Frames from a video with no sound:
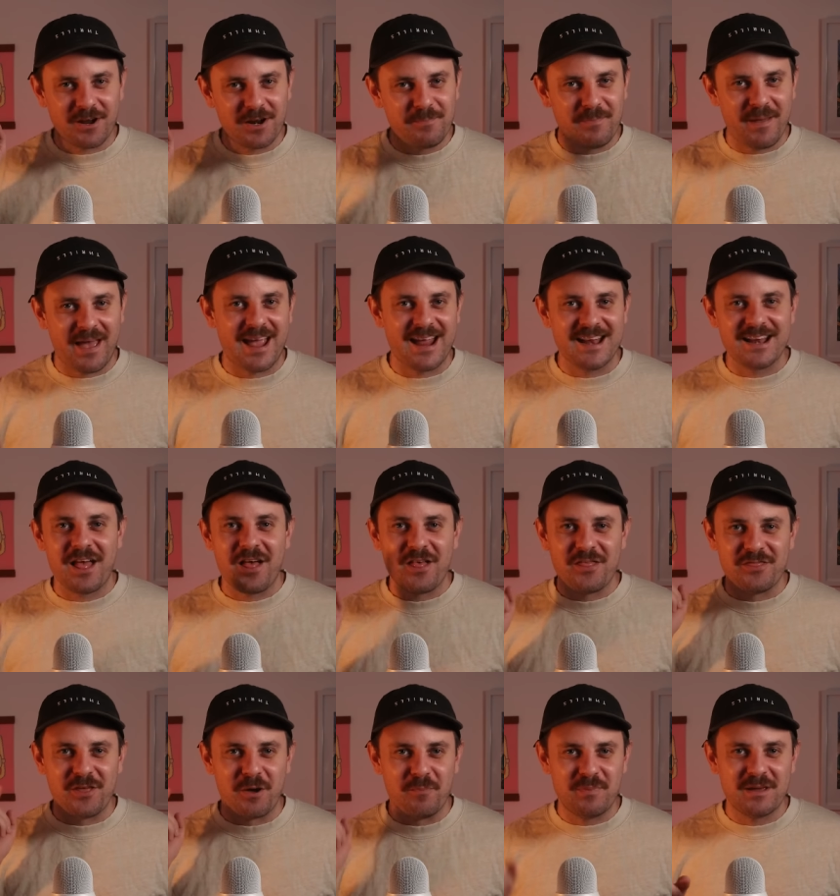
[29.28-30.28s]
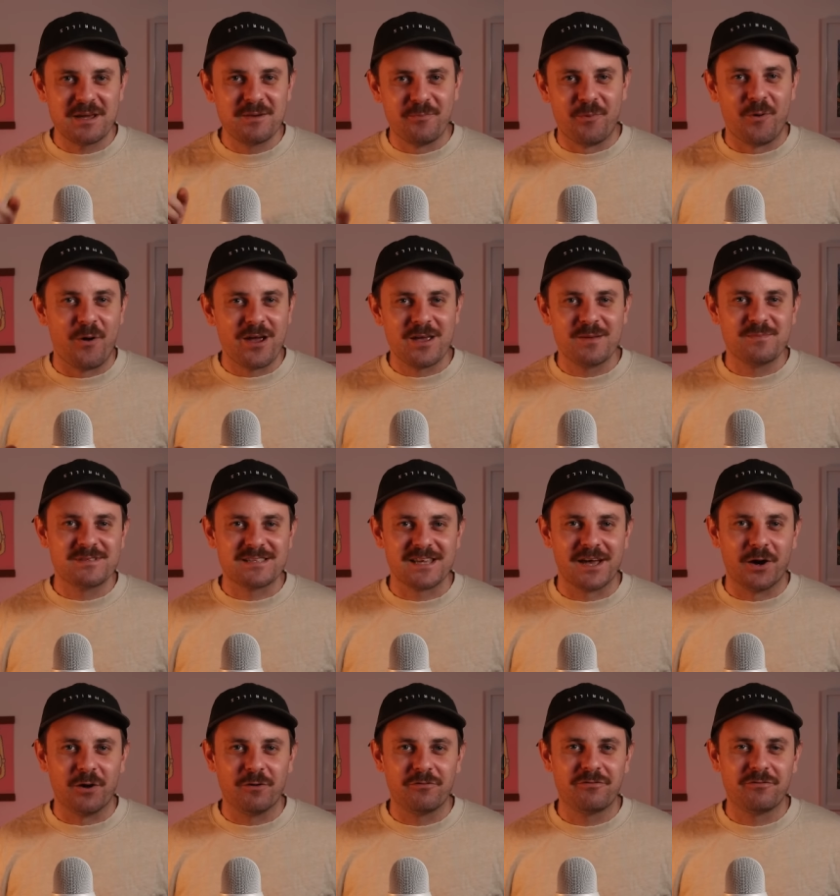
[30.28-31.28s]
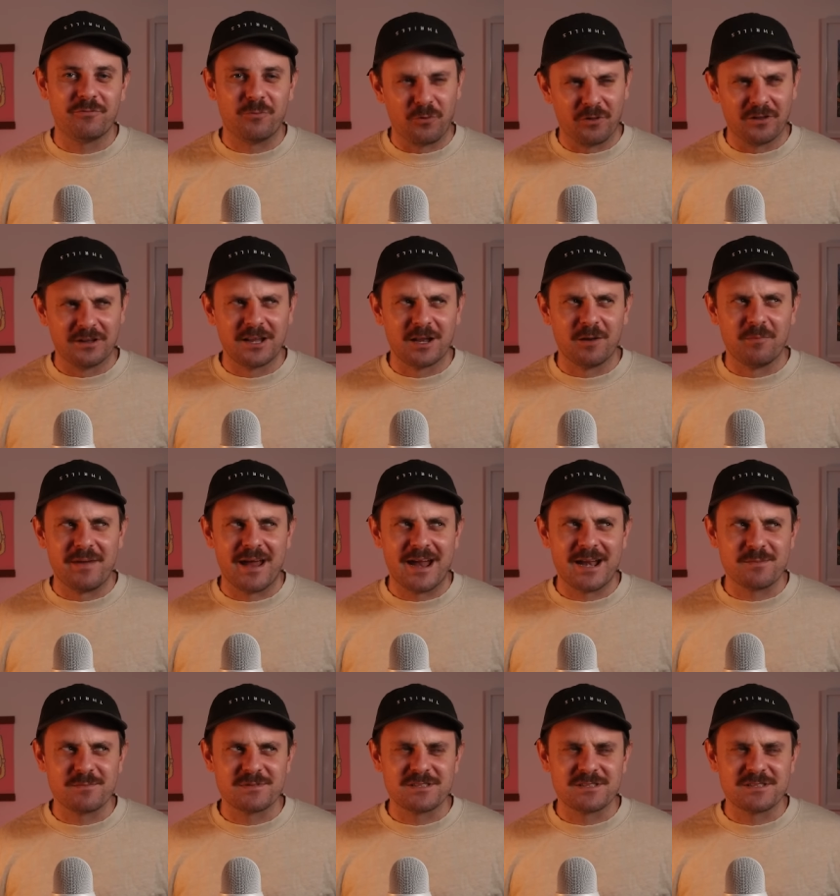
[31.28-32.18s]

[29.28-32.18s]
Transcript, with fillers: going to paint the big boy himself, or the little man